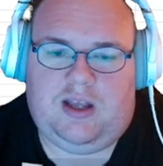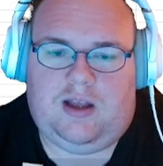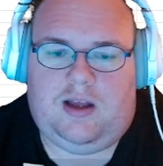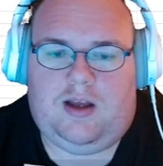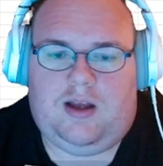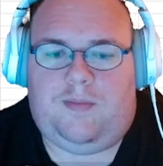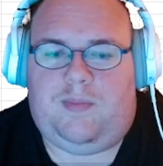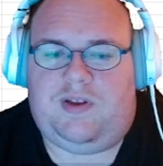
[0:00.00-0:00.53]

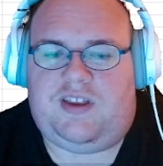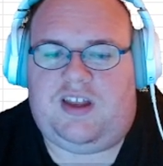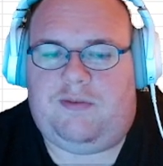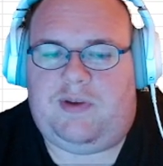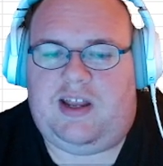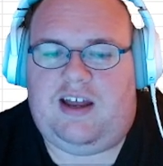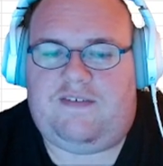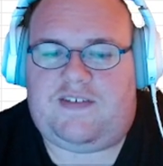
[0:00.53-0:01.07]
But then we
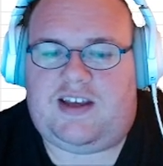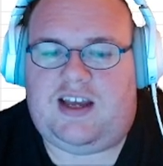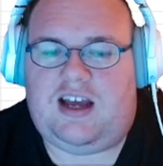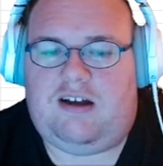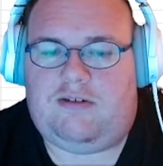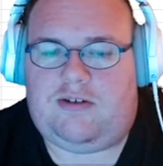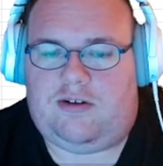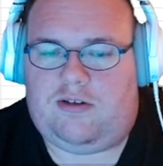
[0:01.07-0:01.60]
have
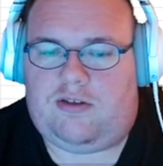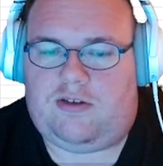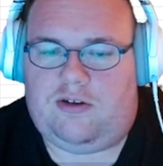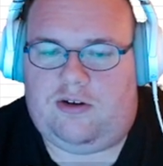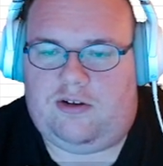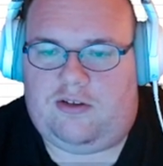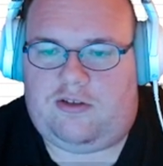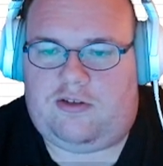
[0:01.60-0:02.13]
counter
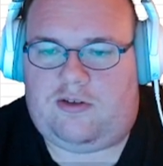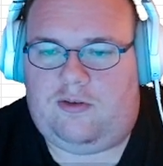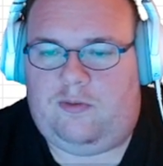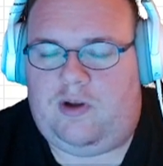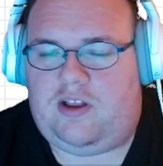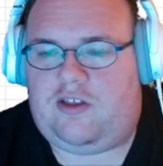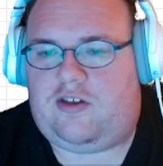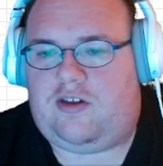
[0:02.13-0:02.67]
surge,
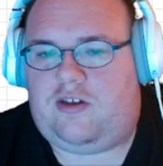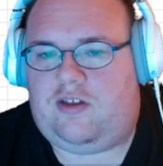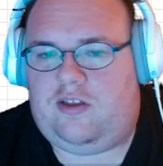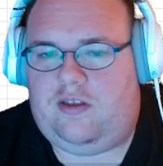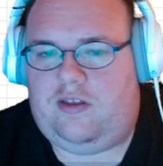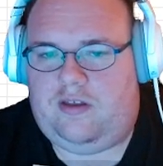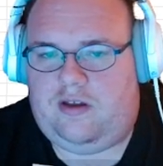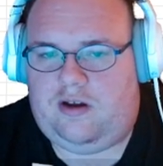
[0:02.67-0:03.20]
which
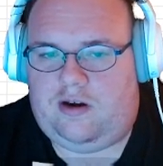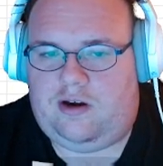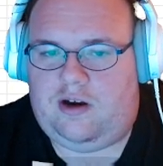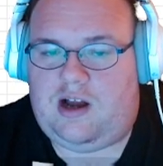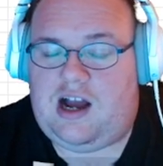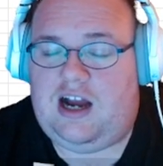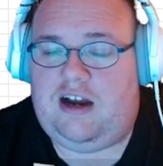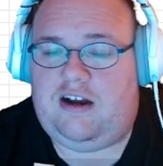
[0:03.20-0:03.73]
her
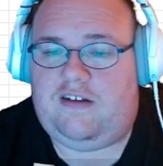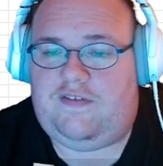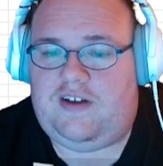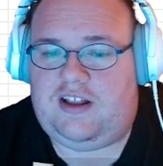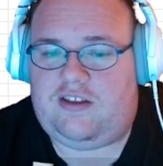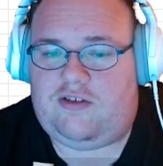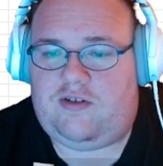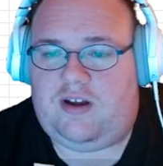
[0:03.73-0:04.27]
iron
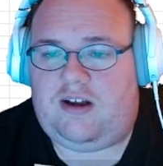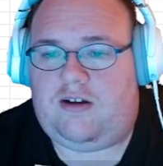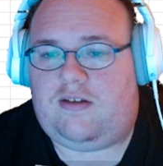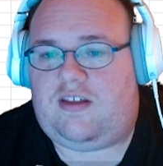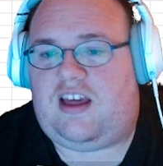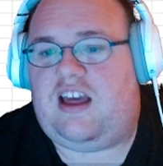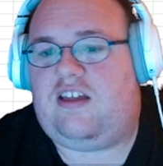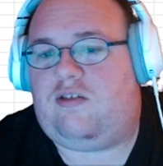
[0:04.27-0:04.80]
defense triggers
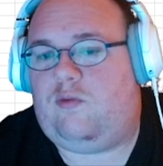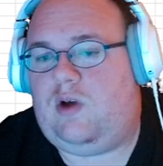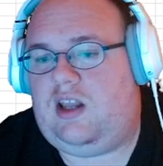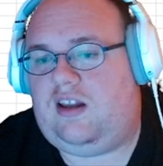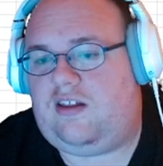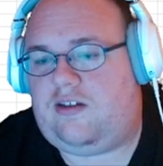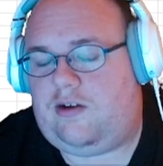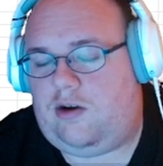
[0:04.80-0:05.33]
as well
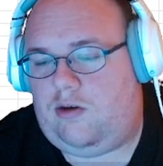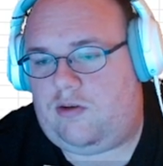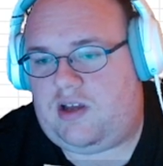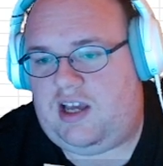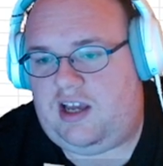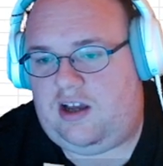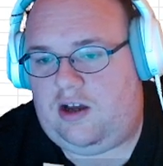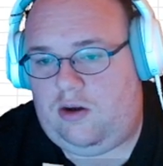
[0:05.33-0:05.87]
as her
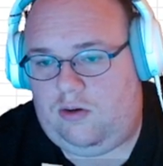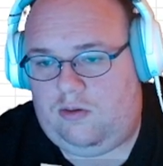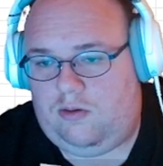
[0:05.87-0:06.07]
OKO.